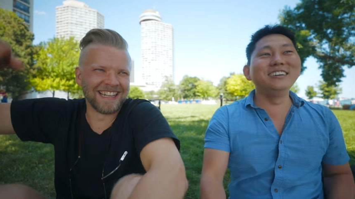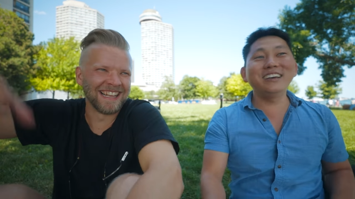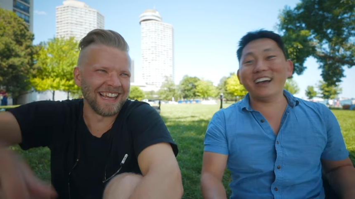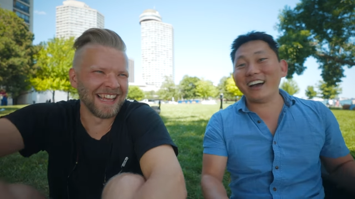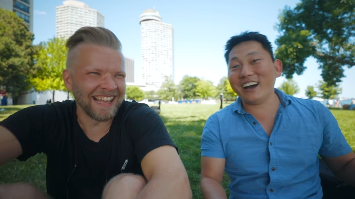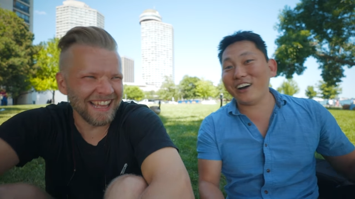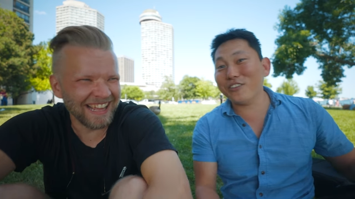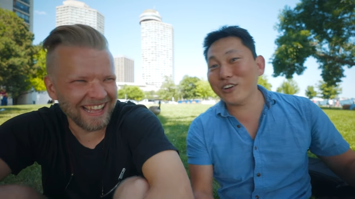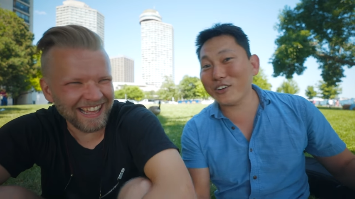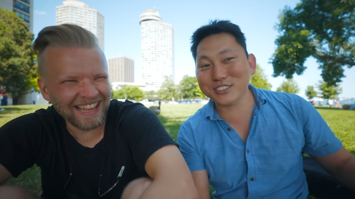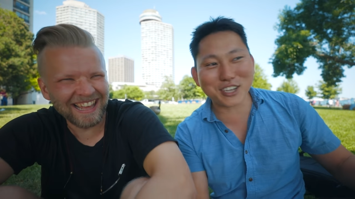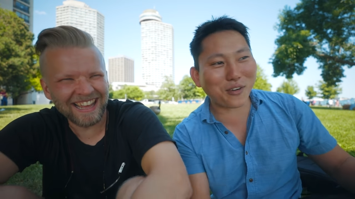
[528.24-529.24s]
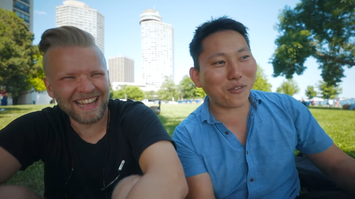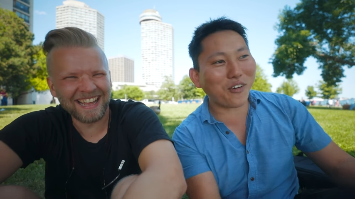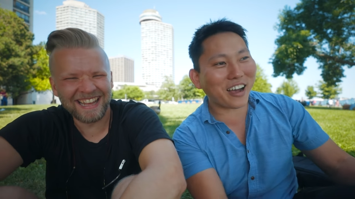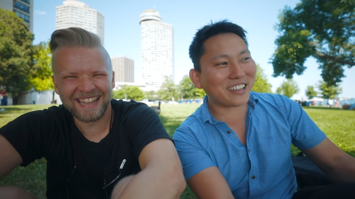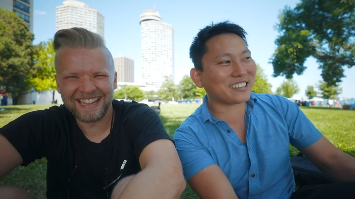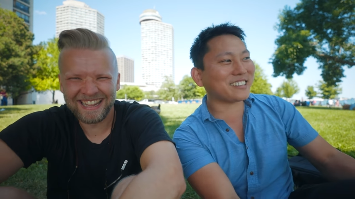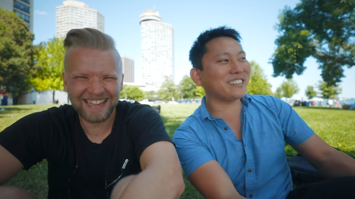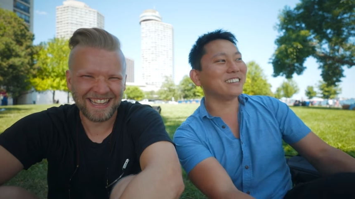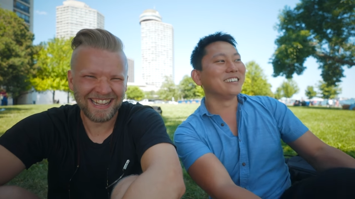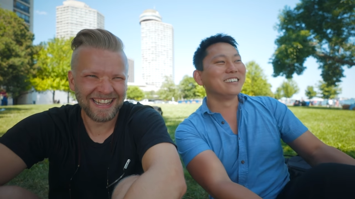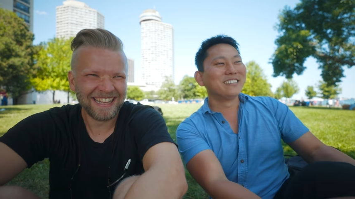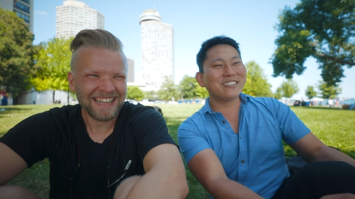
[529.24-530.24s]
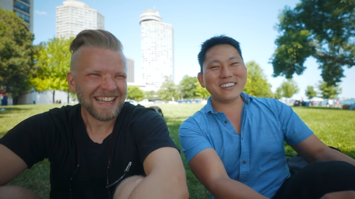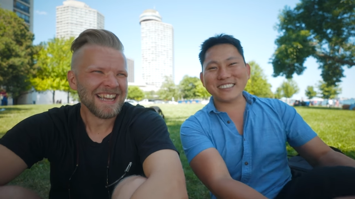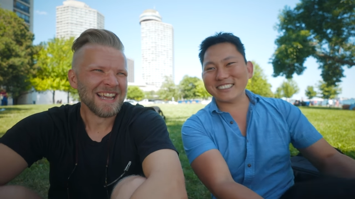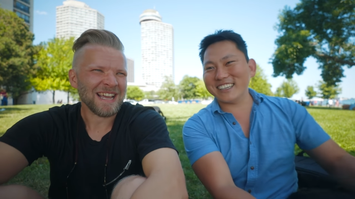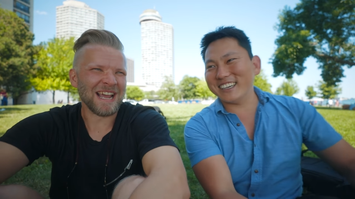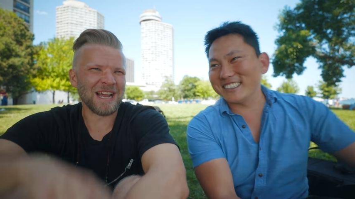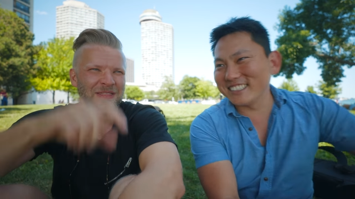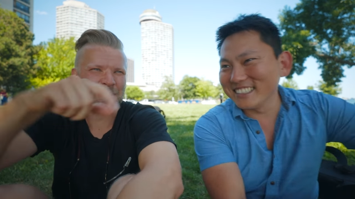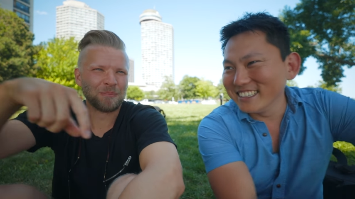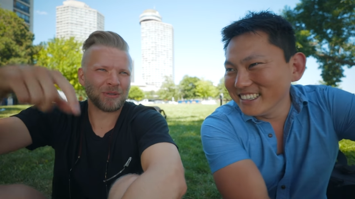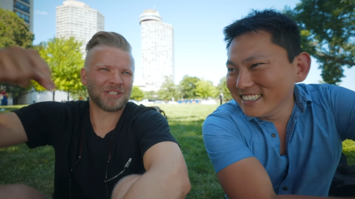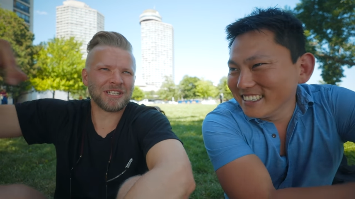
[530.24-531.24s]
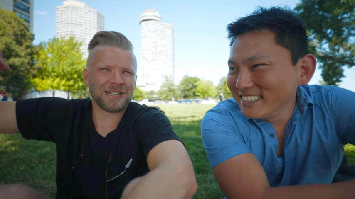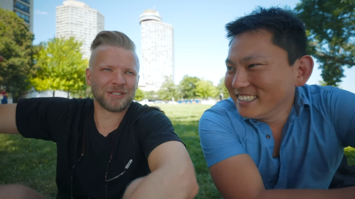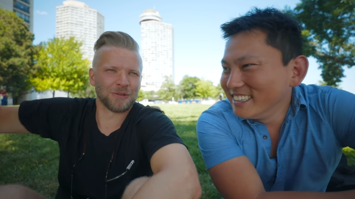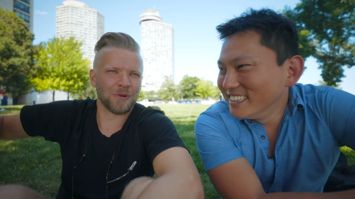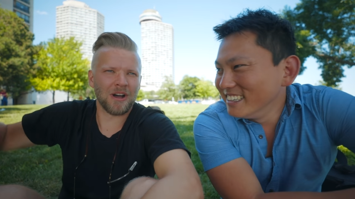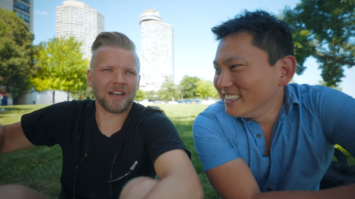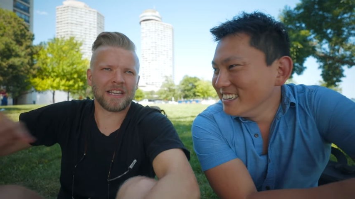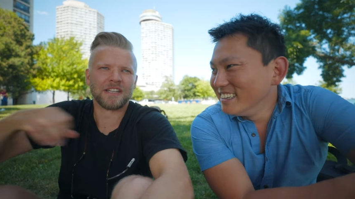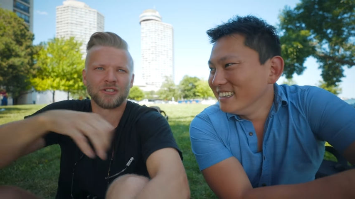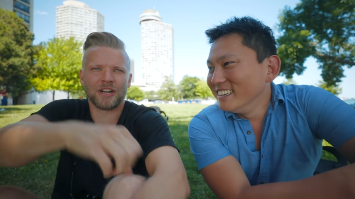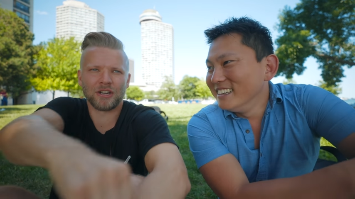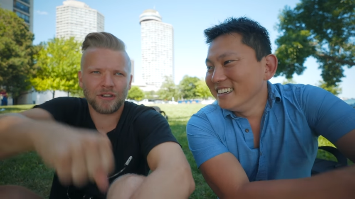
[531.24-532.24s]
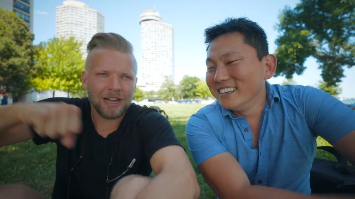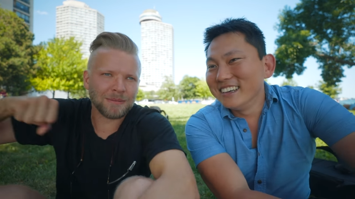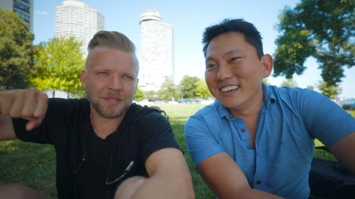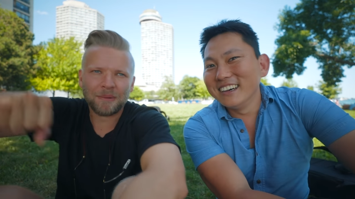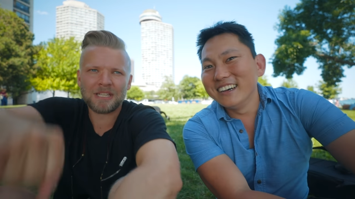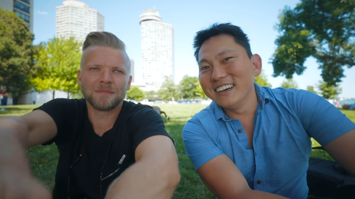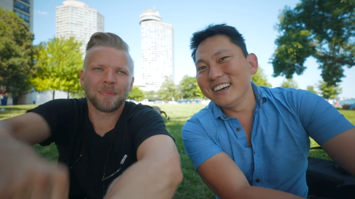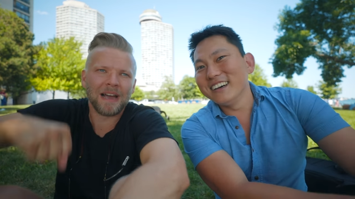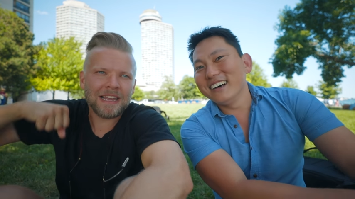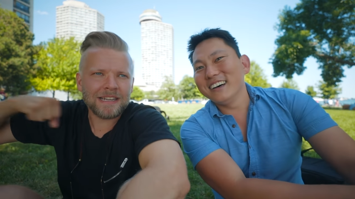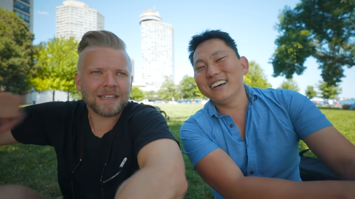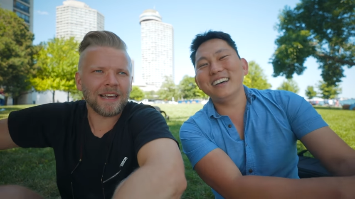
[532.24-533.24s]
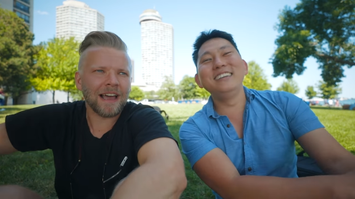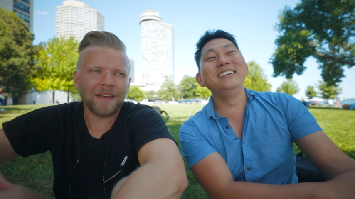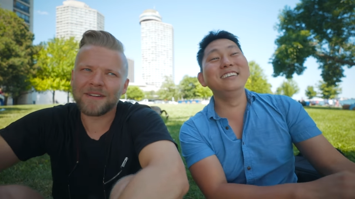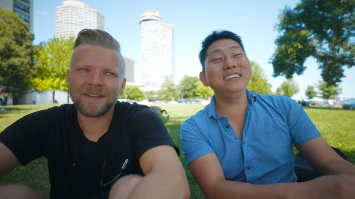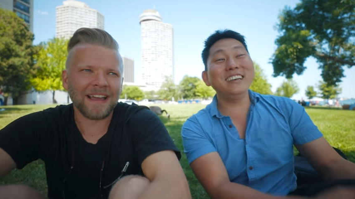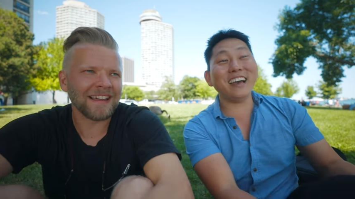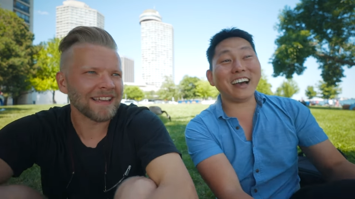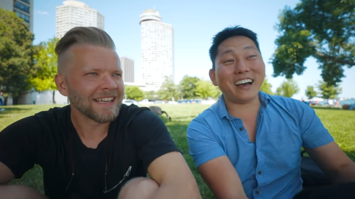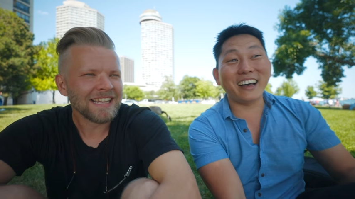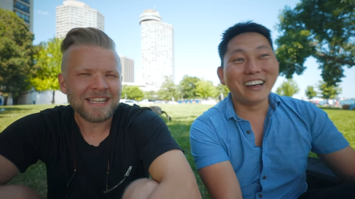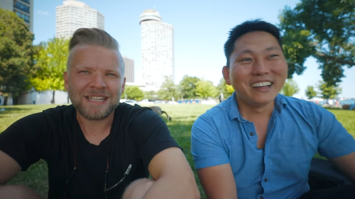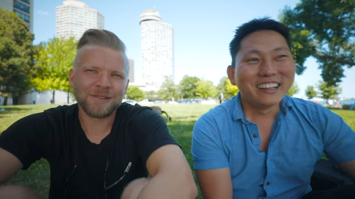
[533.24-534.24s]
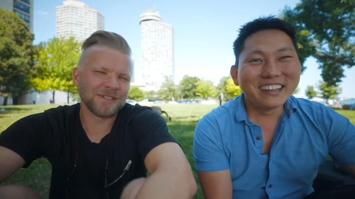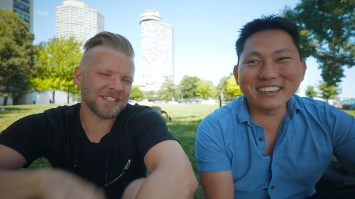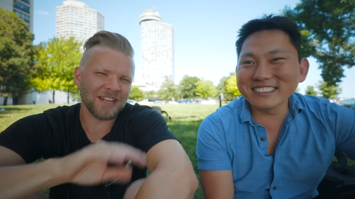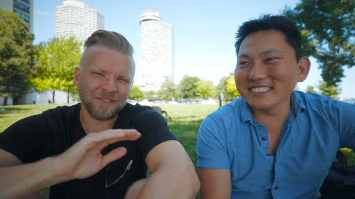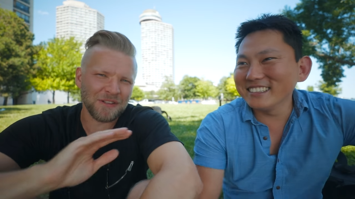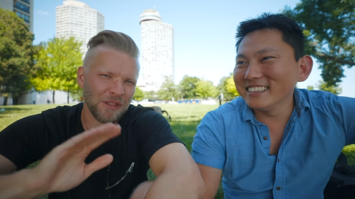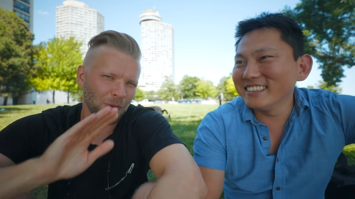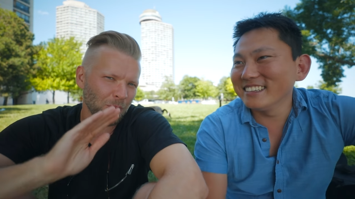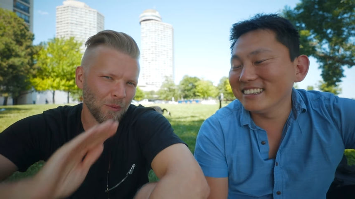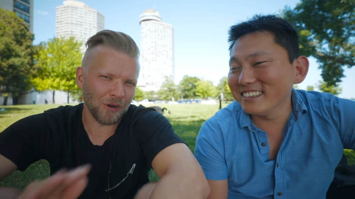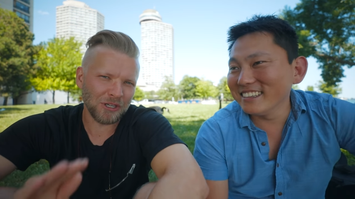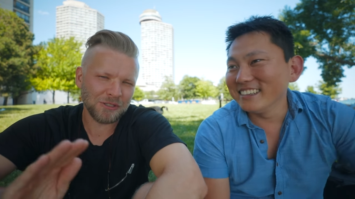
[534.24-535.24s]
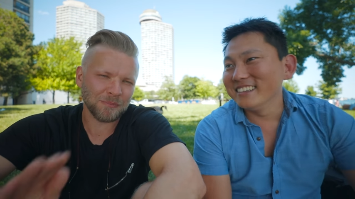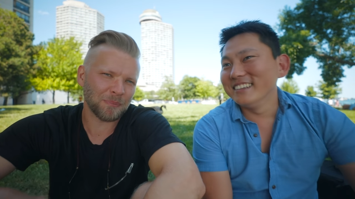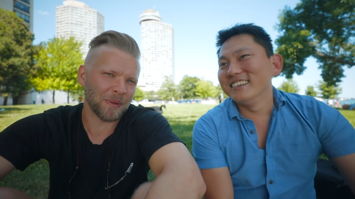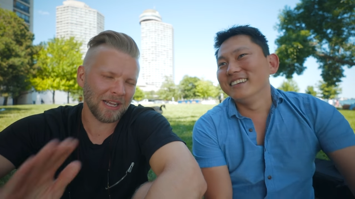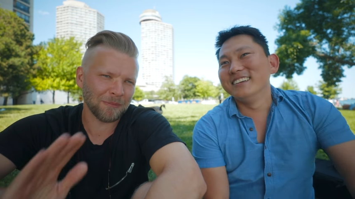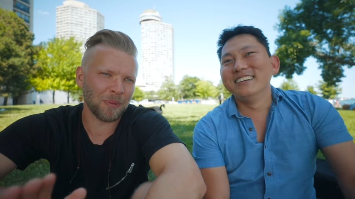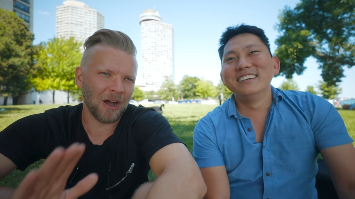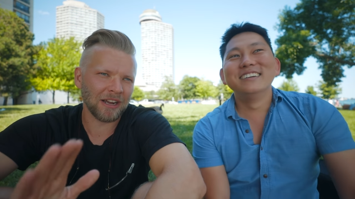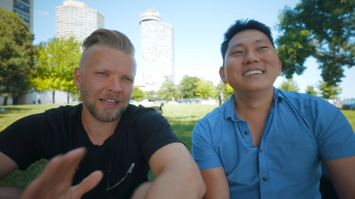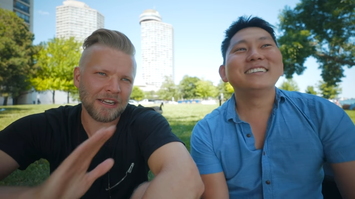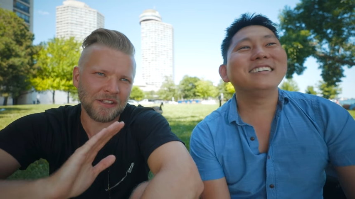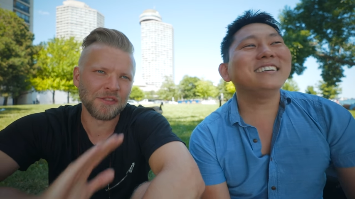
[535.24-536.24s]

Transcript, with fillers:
Speaker 1: yeah, I was like, what?
Speaker 2: What is this? And then proceeded to walk and try to grab somebody's bike. I, yeah. He was definitely the worst pickpocket